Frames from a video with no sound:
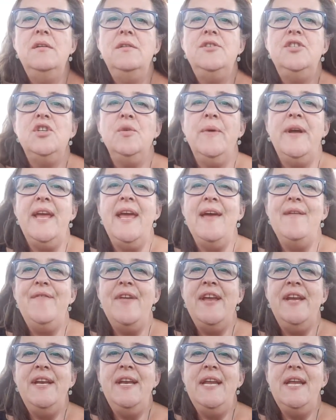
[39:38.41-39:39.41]
Do we have
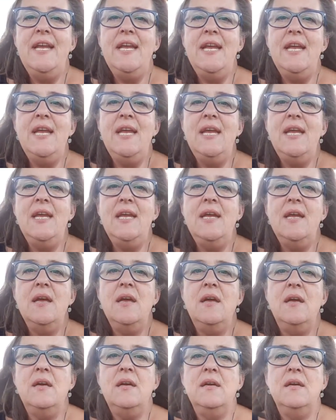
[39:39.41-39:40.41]
any?
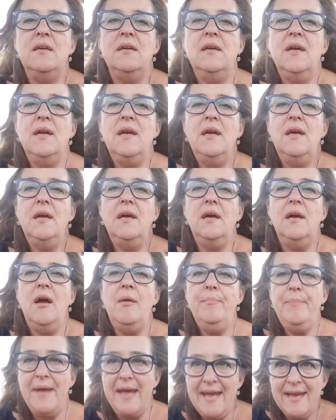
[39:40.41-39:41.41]

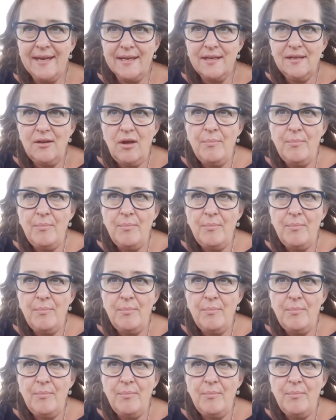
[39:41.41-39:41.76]
I'm back.